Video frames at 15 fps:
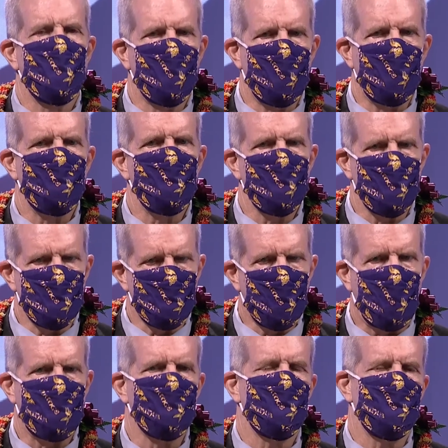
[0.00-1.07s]
You know, what
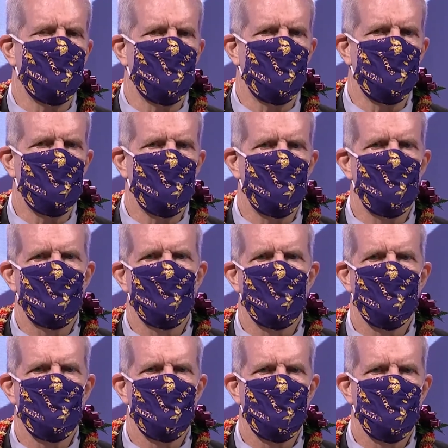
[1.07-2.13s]
makes domestic violence
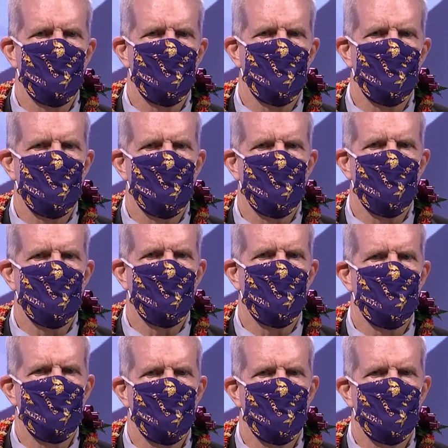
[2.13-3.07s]
cases and sex